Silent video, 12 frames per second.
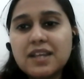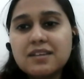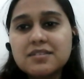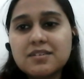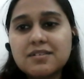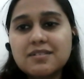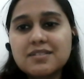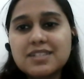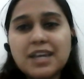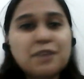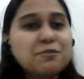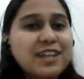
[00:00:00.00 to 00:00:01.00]
So
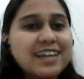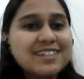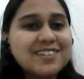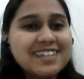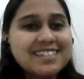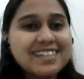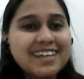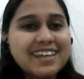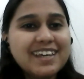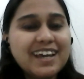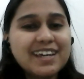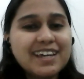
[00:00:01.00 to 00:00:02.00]
time will actually
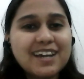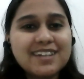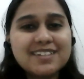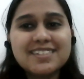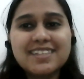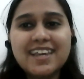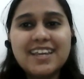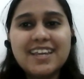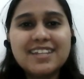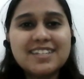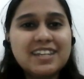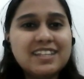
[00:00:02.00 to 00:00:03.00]
say. I can't say
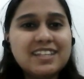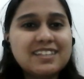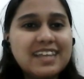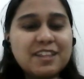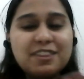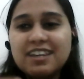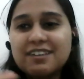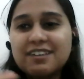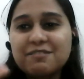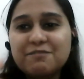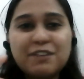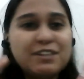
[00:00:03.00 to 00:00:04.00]
it
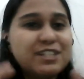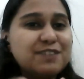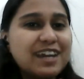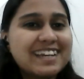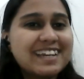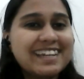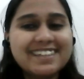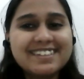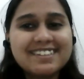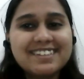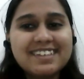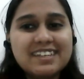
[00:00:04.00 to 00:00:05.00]
anything very directly
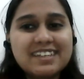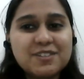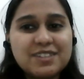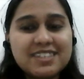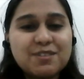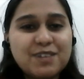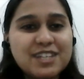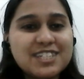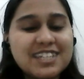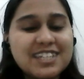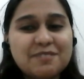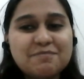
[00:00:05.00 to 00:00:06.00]
to this
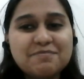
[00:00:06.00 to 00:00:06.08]
question.